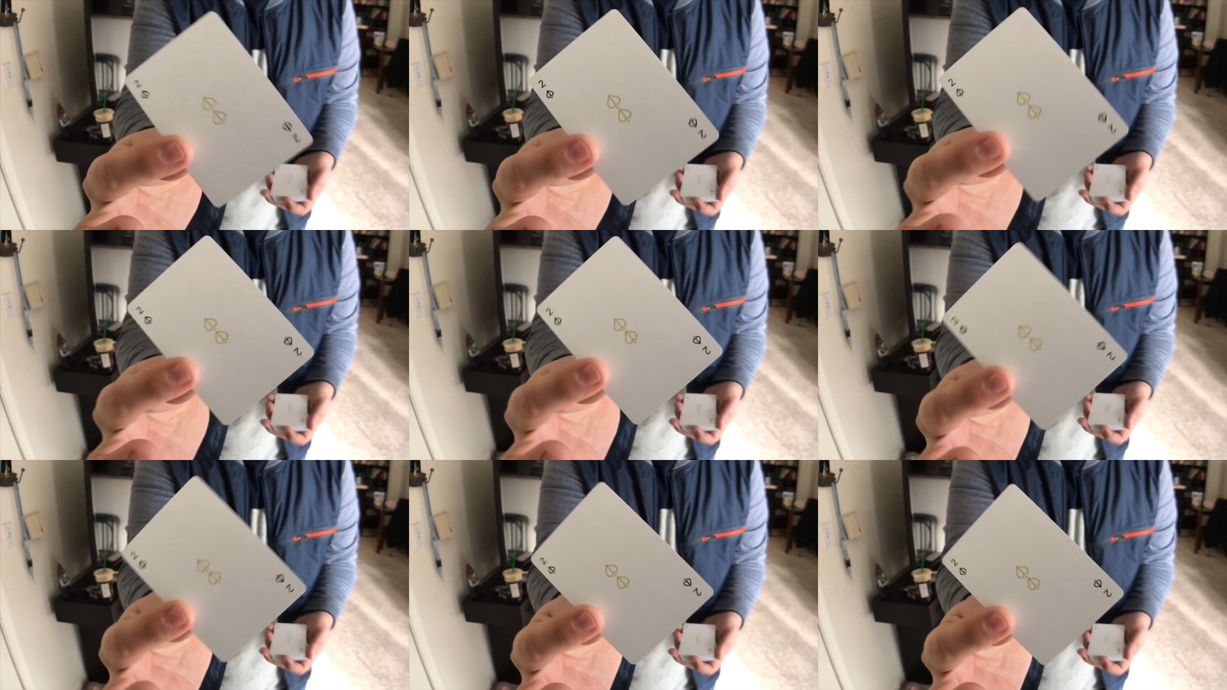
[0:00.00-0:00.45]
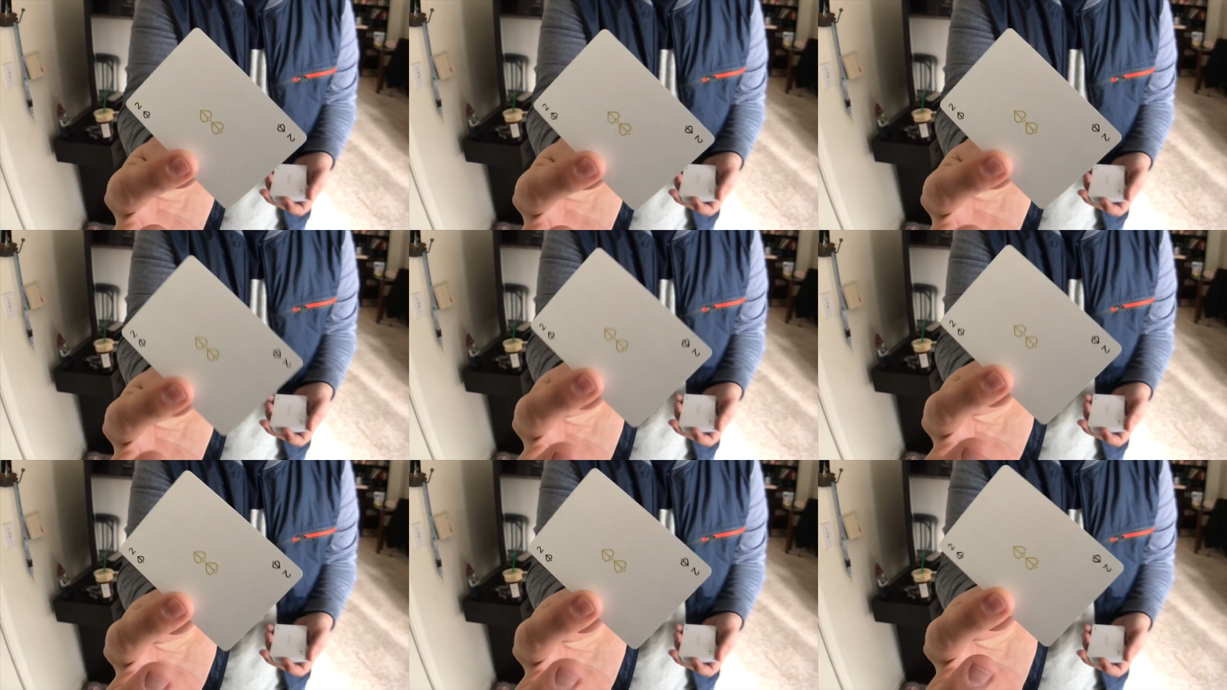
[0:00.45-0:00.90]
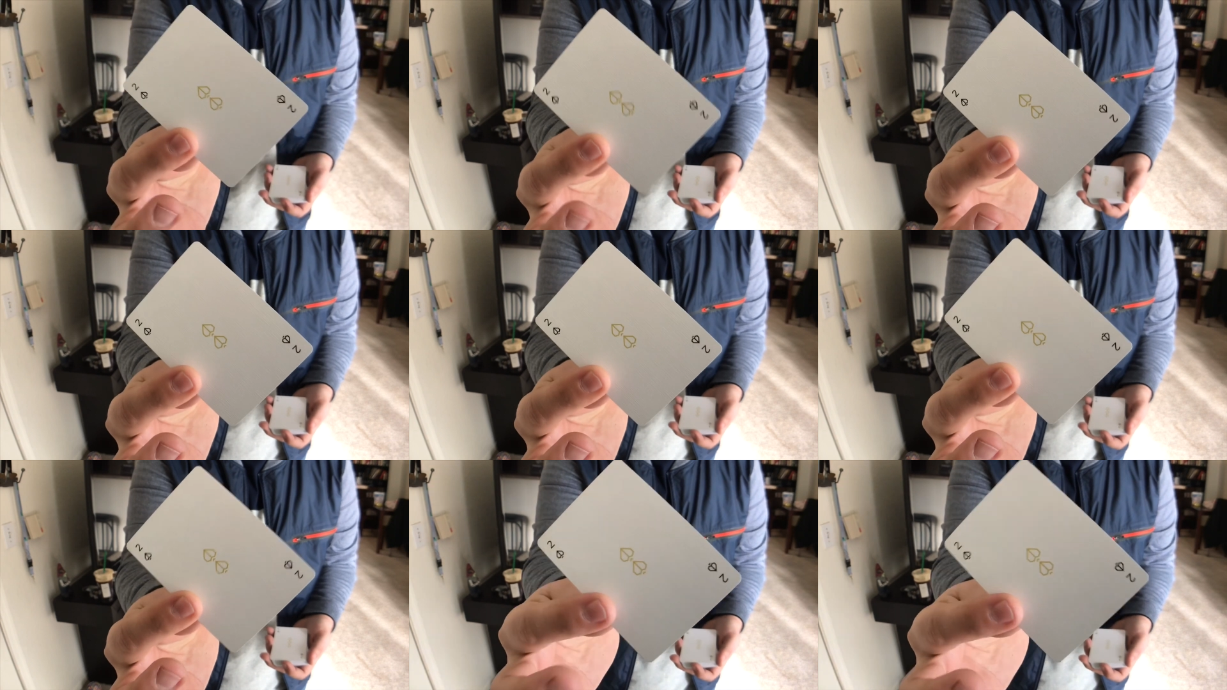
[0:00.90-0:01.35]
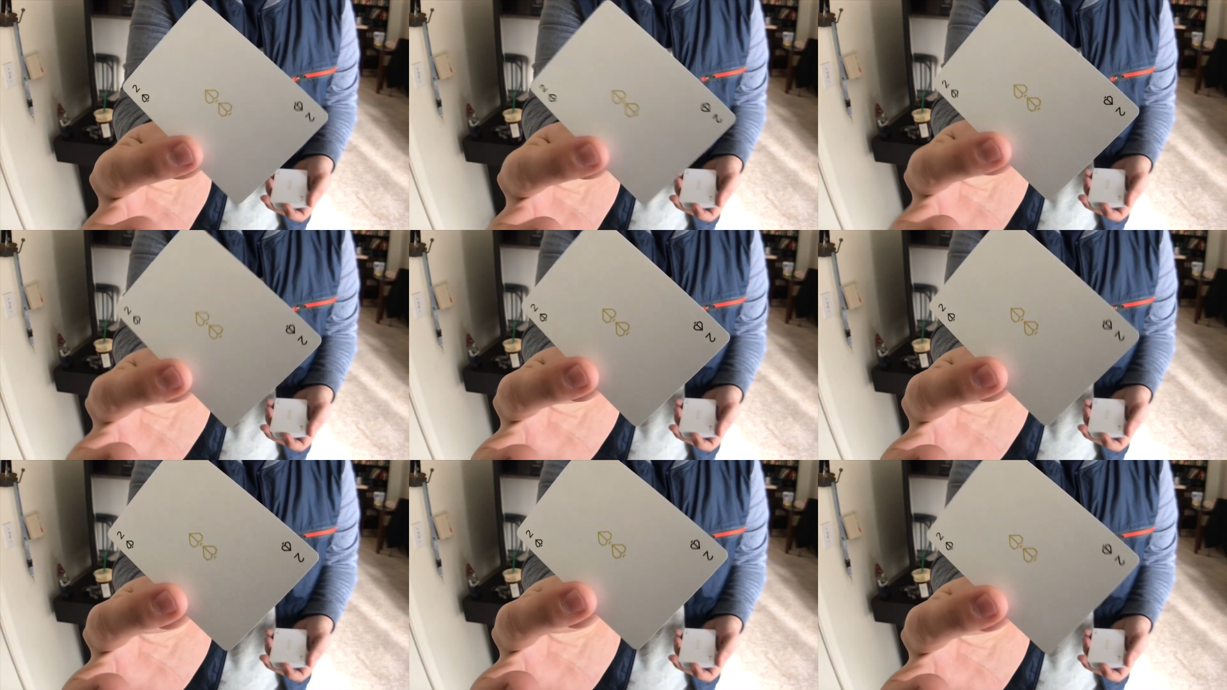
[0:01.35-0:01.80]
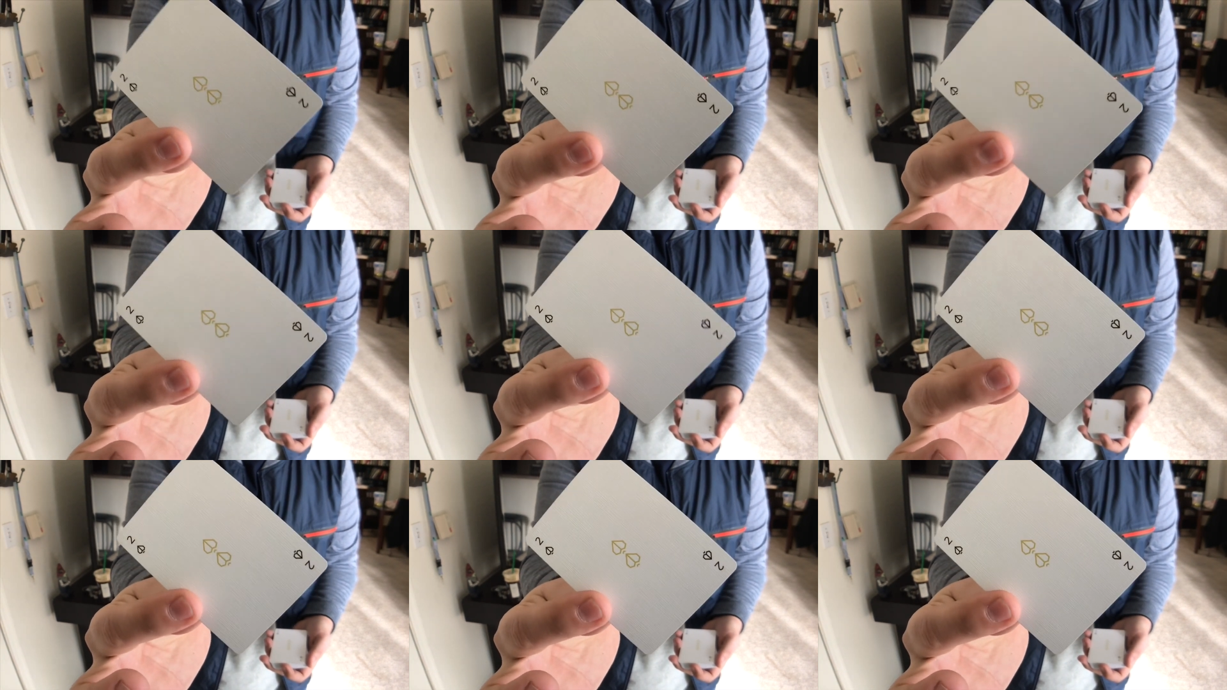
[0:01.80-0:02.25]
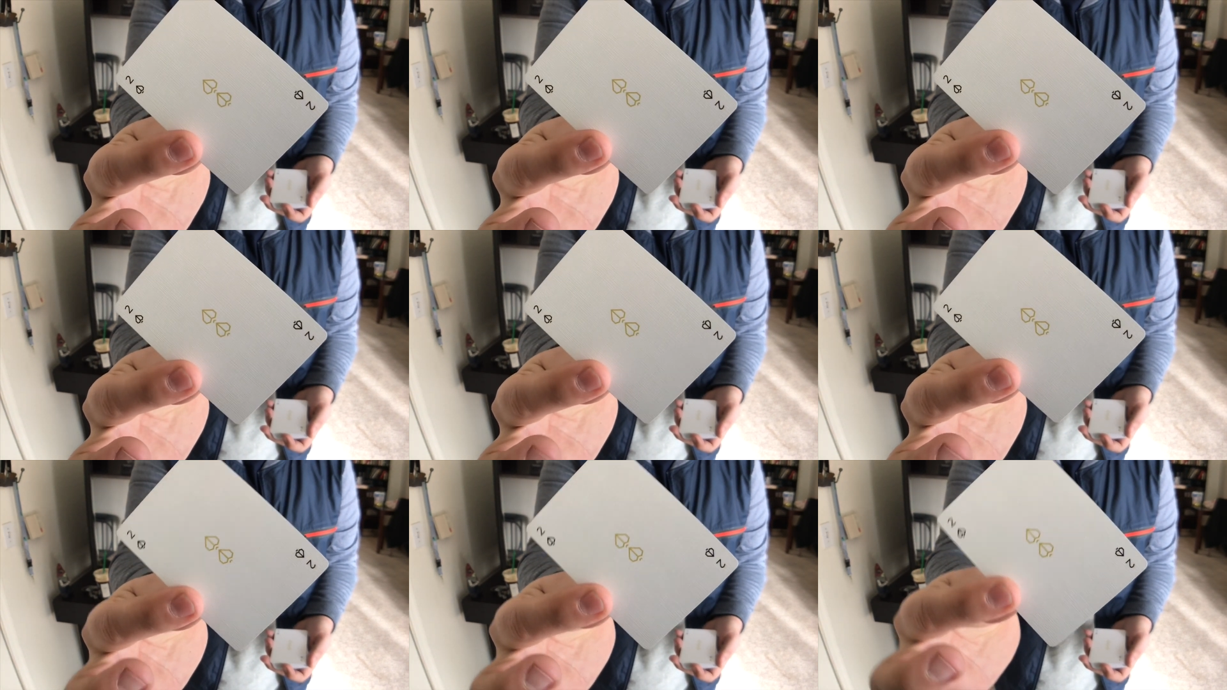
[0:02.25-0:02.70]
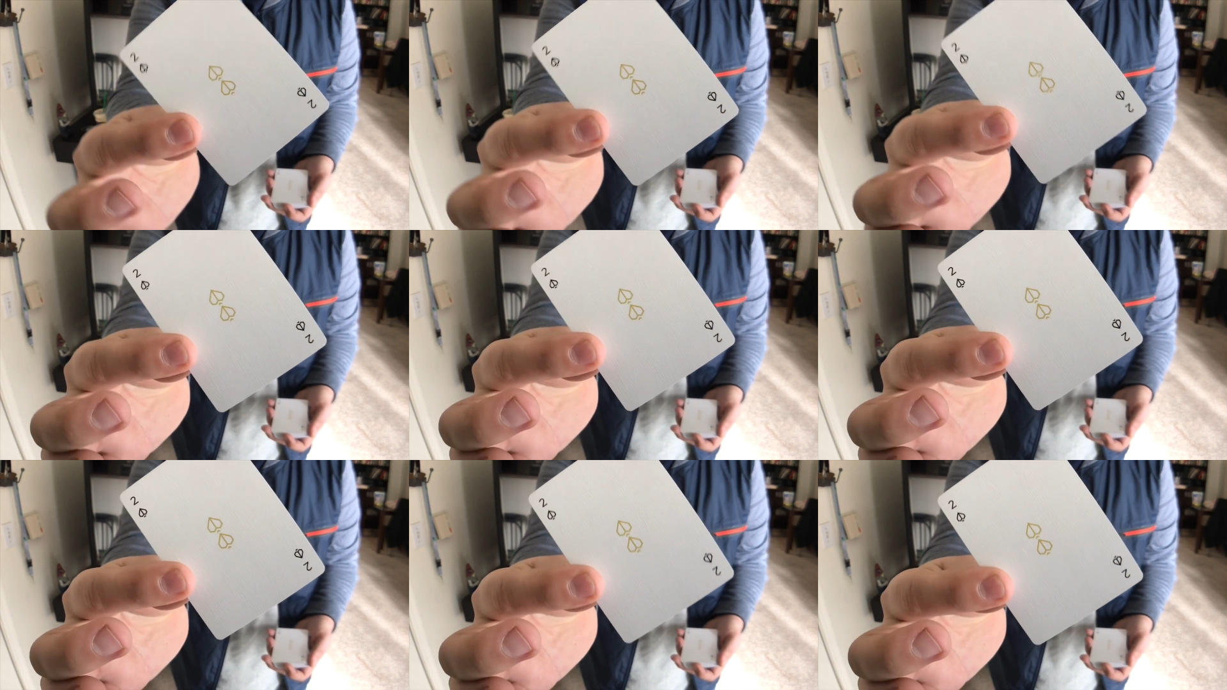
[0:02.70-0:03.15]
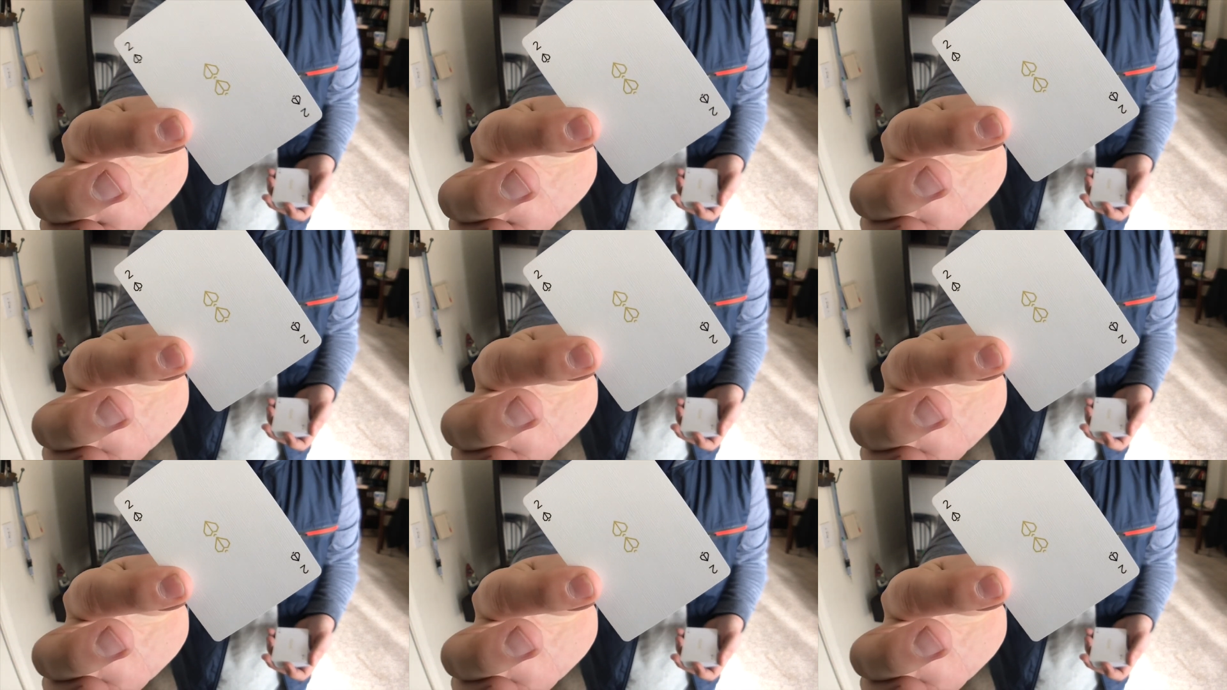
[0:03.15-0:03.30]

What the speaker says: (no speaker visible)